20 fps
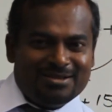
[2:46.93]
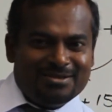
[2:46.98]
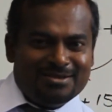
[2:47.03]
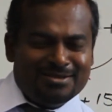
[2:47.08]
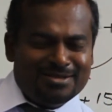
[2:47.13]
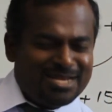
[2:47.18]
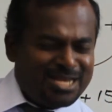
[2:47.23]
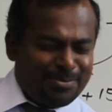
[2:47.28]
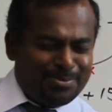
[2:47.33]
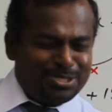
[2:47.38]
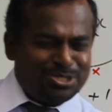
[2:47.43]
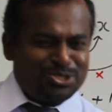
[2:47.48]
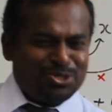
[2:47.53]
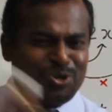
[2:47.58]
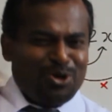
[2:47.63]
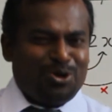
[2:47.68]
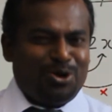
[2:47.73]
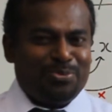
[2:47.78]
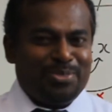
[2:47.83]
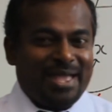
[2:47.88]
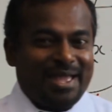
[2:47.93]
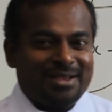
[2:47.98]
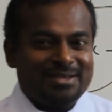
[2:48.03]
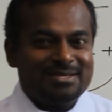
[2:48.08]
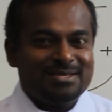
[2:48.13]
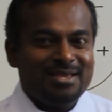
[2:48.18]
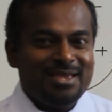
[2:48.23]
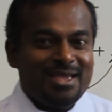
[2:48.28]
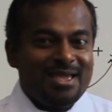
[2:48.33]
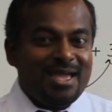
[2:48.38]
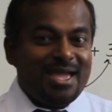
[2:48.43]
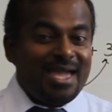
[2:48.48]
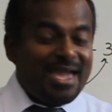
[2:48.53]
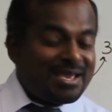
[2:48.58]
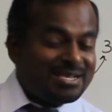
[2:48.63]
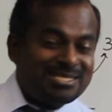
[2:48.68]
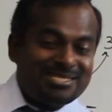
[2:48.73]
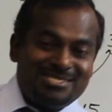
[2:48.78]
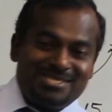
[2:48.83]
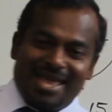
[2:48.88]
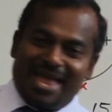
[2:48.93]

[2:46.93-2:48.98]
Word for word: little bit strong on that, S